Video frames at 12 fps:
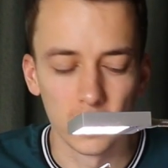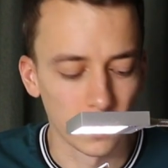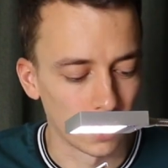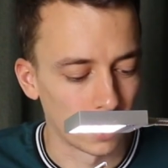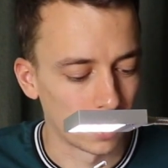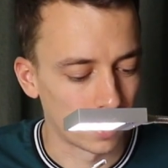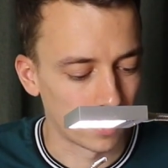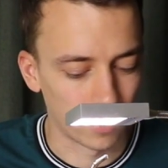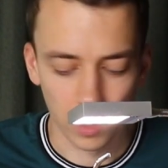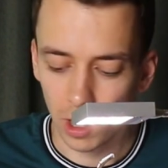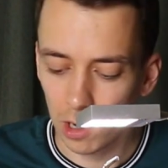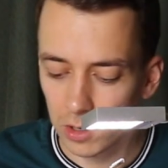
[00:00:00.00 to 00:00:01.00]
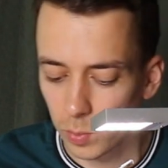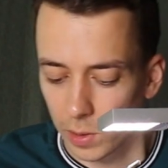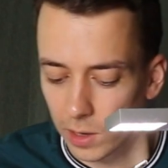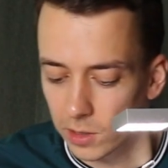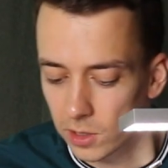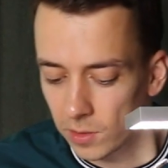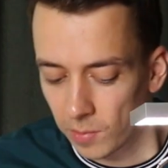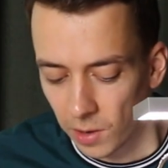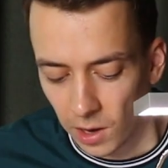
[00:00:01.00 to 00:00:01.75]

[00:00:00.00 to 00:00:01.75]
for your houseplants.